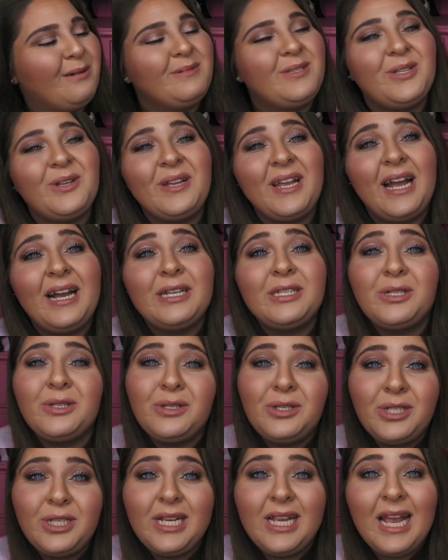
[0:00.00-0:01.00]
So yeah,
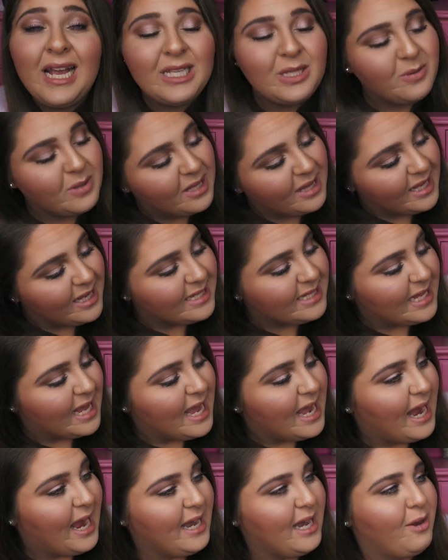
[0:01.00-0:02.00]
so she has one of these,
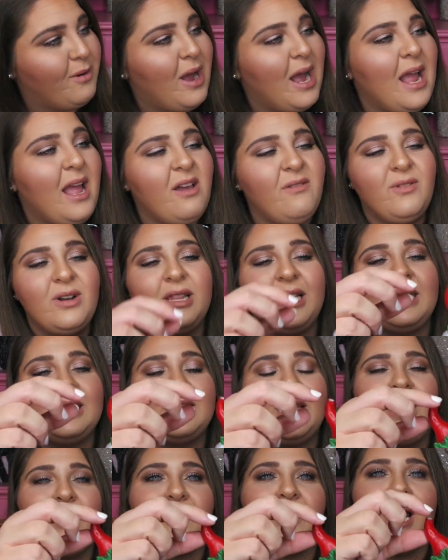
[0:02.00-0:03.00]
and now I have one of
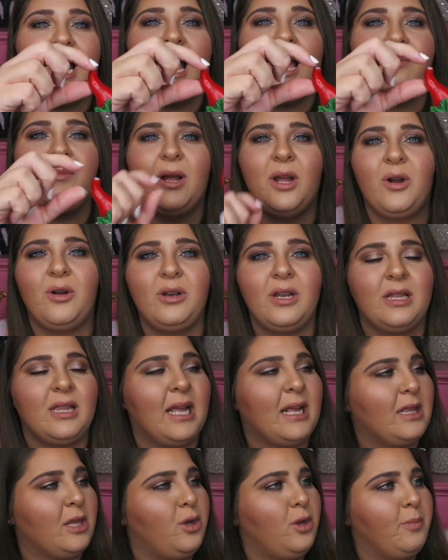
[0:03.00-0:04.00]
these, and I'm gonna add my own
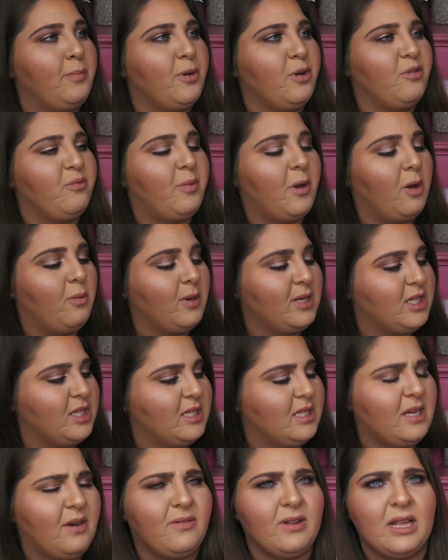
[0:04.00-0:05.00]
like little poof ball, which
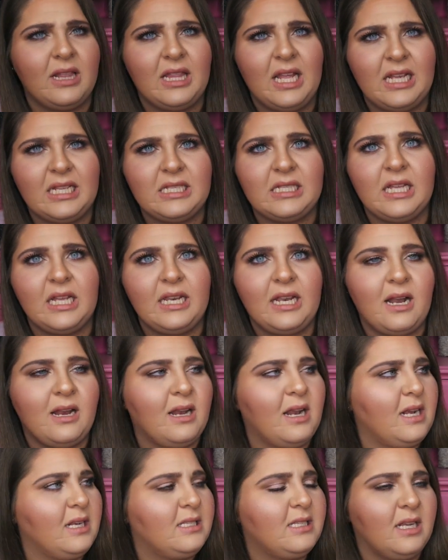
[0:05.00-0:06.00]
is definitely less than
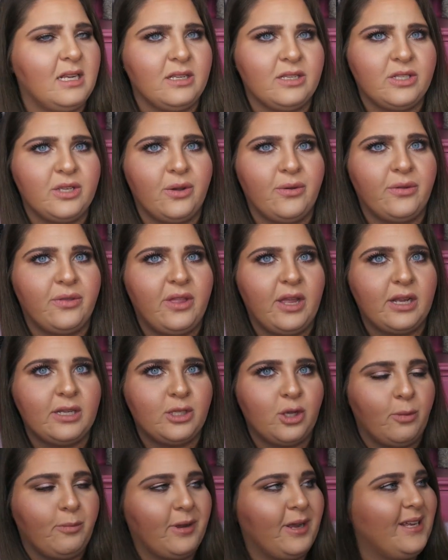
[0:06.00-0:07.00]
99 cents, so
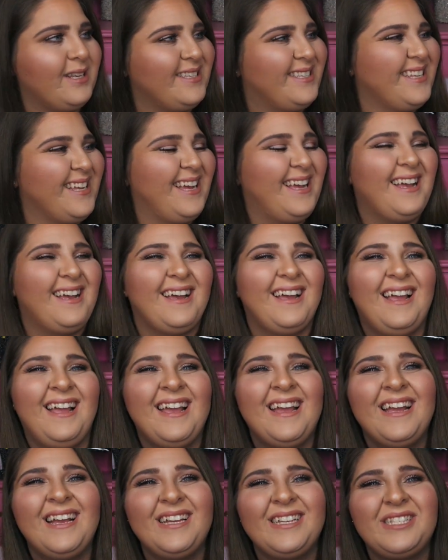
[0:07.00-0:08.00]
thanks HomeGoods.
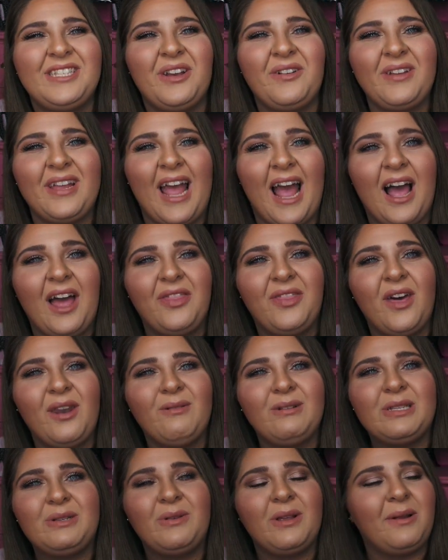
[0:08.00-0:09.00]
So yeah,
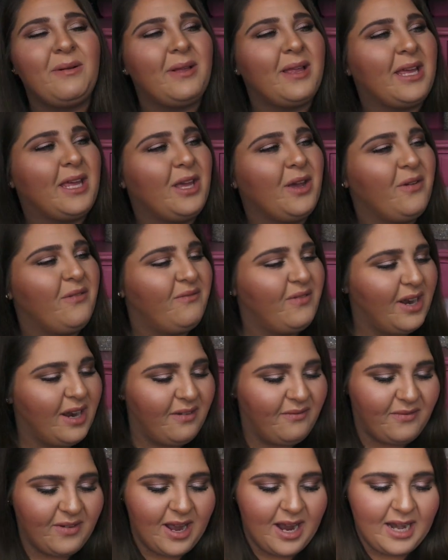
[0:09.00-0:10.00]
thought it was really cute,
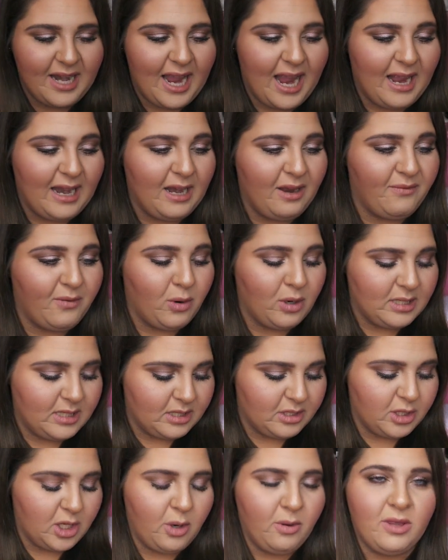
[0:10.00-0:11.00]
very fun, and of course
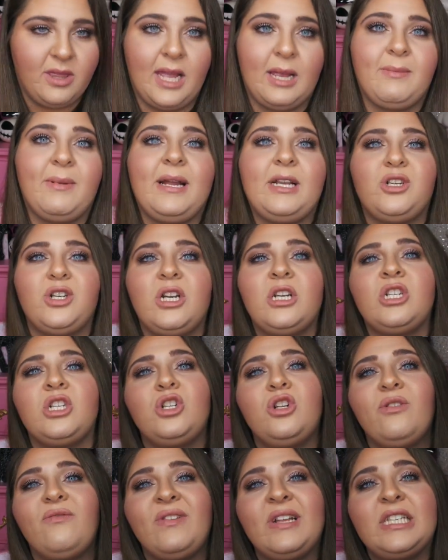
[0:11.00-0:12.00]
this will go with like my
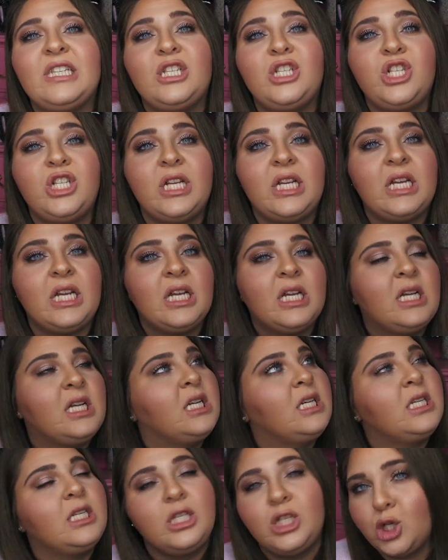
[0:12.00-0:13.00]
traditional vintagey
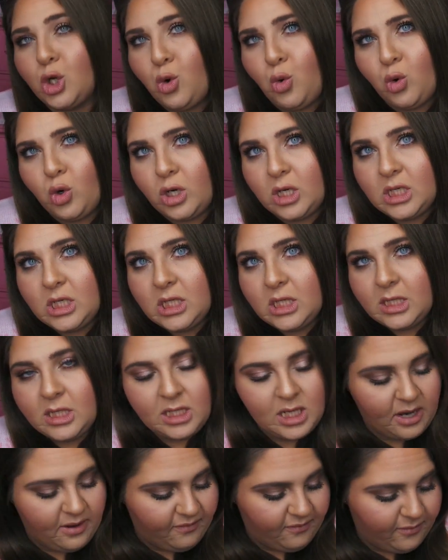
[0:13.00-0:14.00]
decor
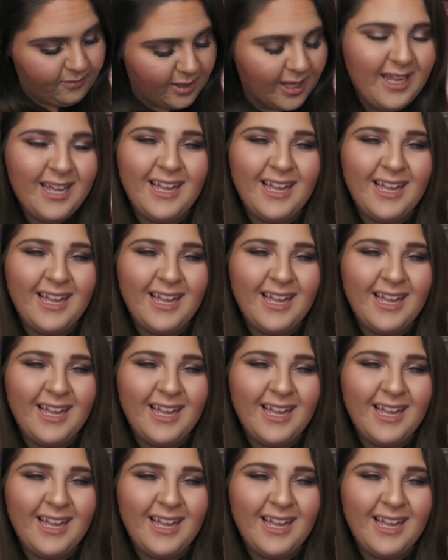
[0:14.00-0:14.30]
stuff.